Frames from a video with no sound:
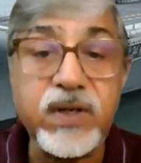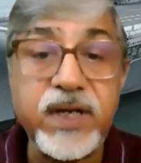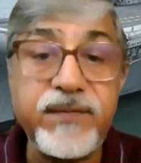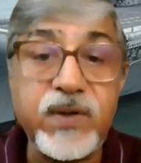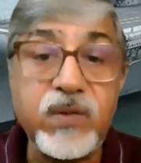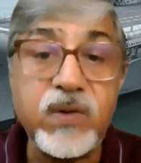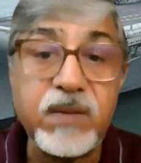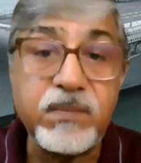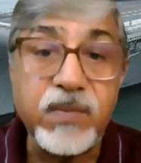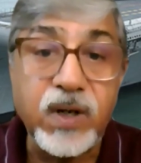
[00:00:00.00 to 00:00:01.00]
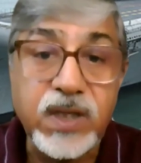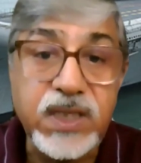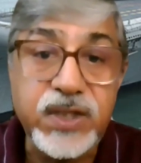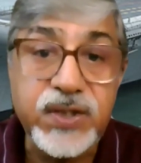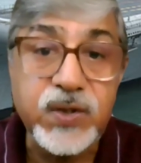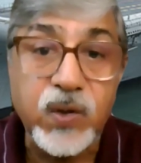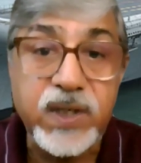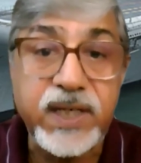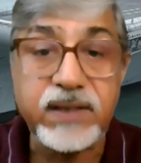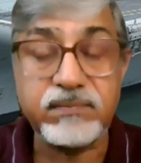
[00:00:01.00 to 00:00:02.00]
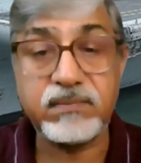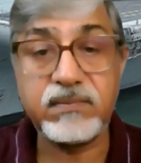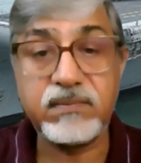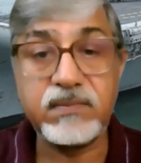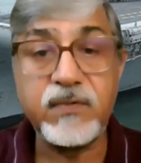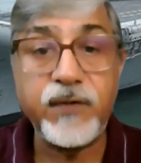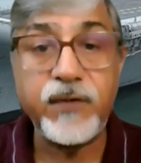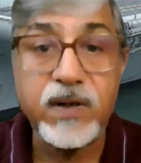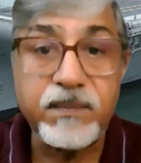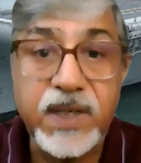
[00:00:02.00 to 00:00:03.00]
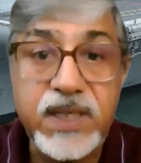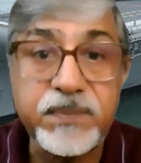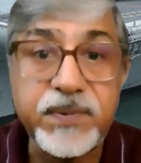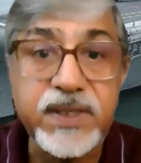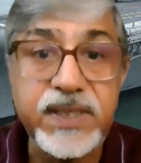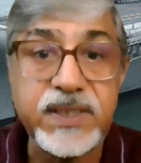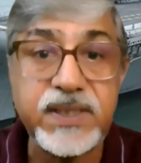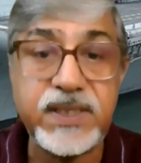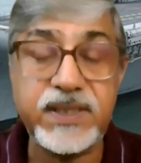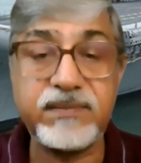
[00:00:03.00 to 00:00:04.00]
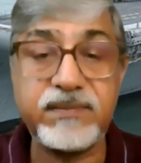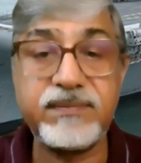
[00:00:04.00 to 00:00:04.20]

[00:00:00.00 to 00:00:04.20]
give you a model story for multiple reasons.